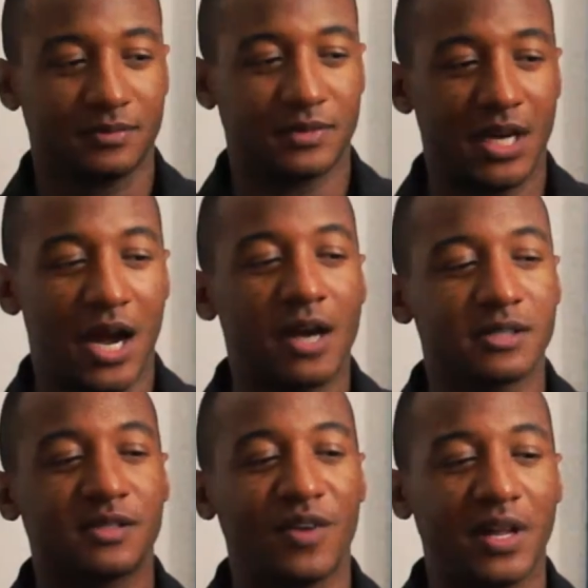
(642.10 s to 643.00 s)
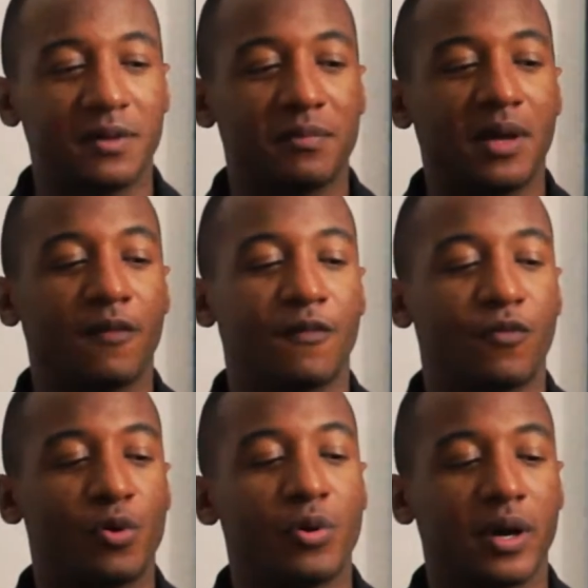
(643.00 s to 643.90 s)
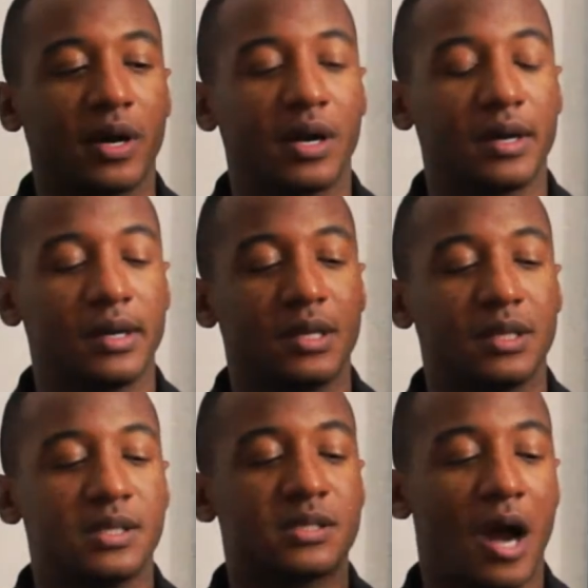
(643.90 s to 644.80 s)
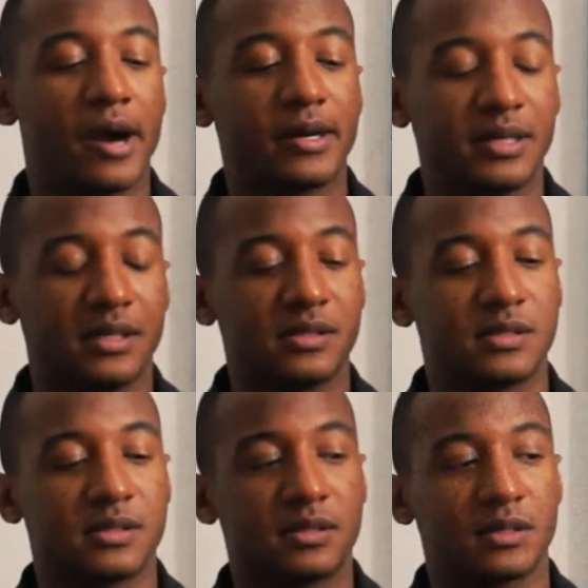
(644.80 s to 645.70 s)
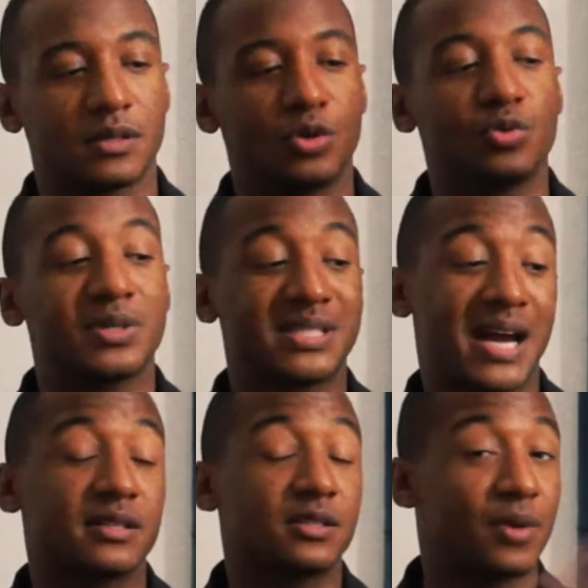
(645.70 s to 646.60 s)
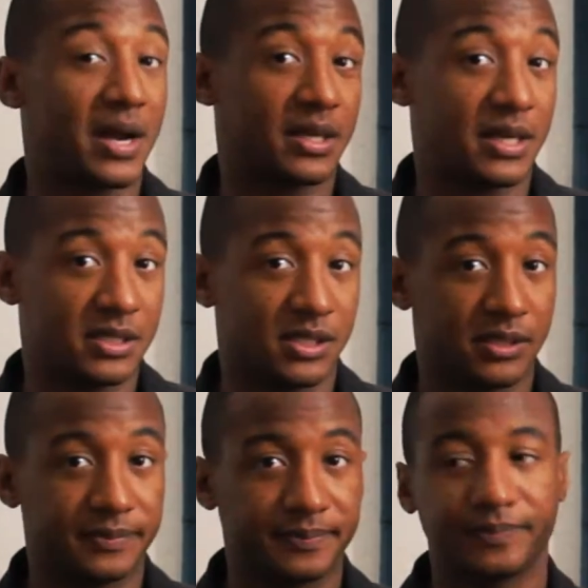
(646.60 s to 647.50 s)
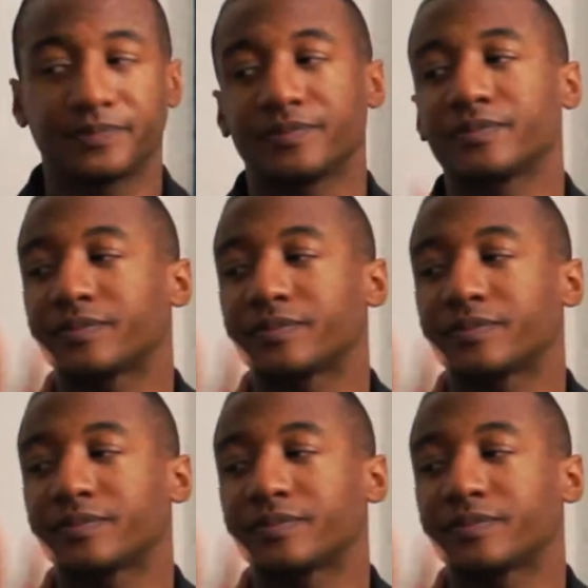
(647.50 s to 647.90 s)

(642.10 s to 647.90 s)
done artist development for this artist who was signed to Rock Nation.